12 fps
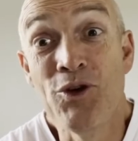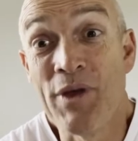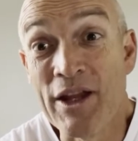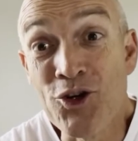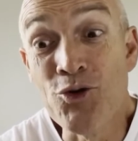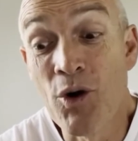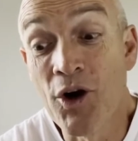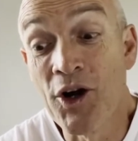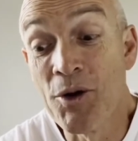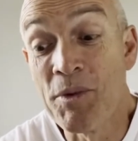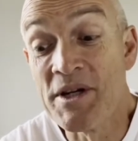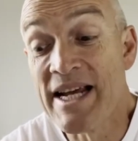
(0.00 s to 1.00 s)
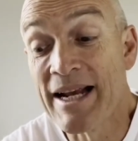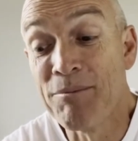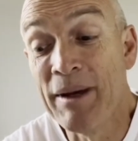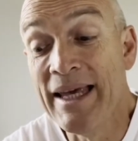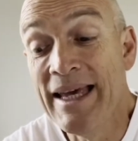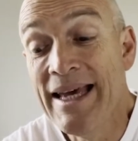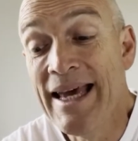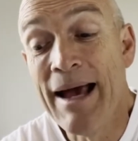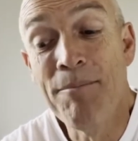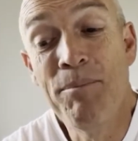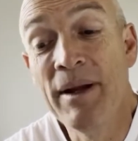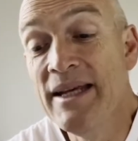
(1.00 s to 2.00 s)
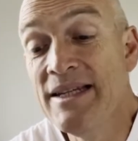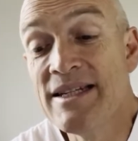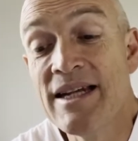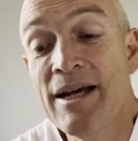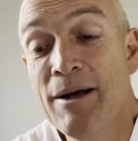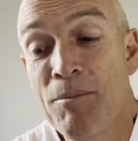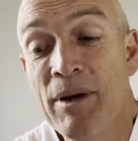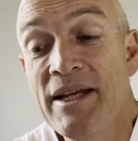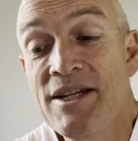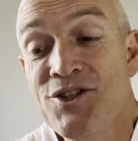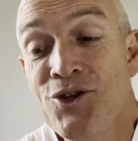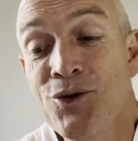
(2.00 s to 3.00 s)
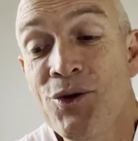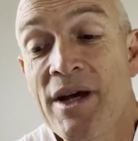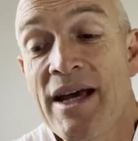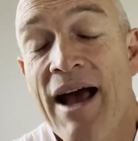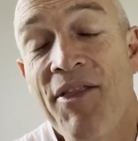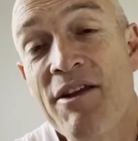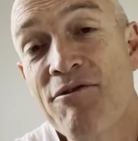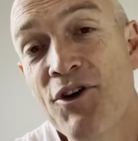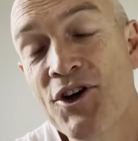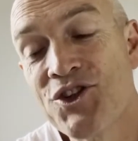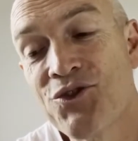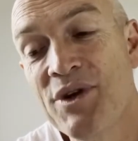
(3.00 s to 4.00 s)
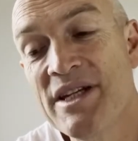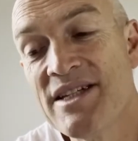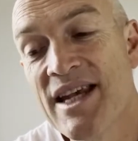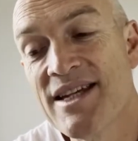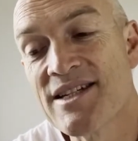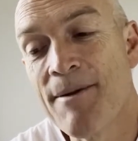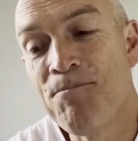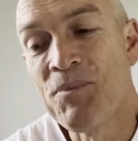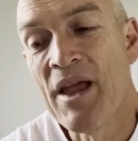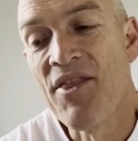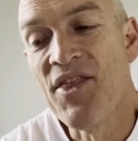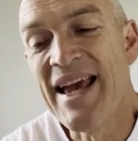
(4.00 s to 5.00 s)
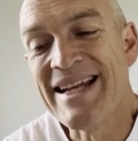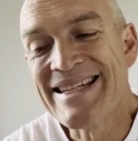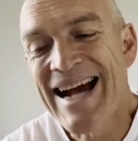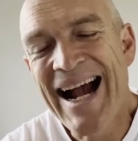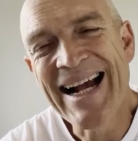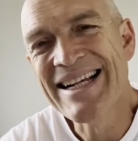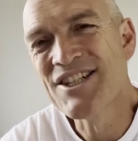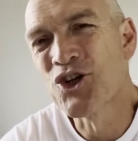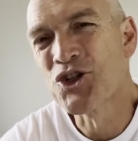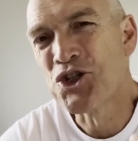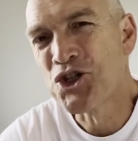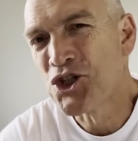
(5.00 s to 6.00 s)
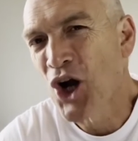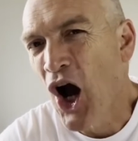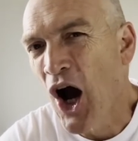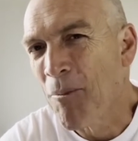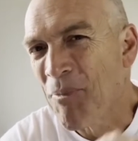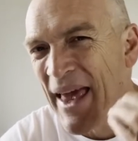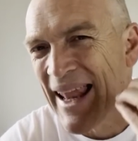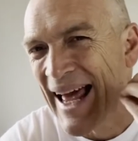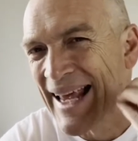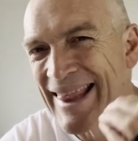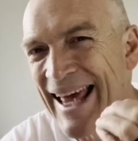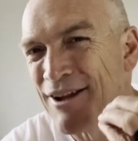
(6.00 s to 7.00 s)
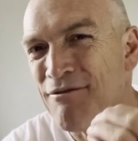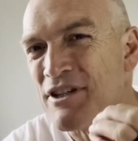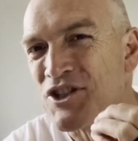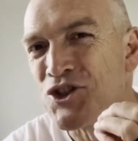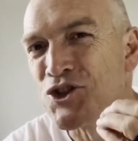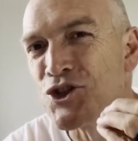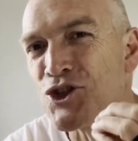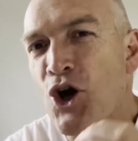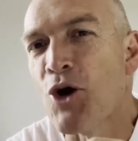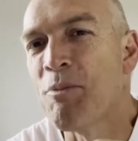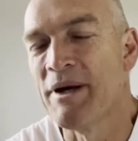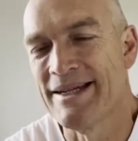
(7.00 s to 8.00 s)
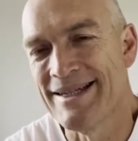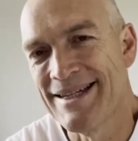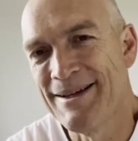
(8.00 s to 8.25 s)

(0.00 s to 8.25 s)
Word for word: that you are going to protect me and please, please do. And then verse three says, their tongues are sharp. They're like that of a serpent.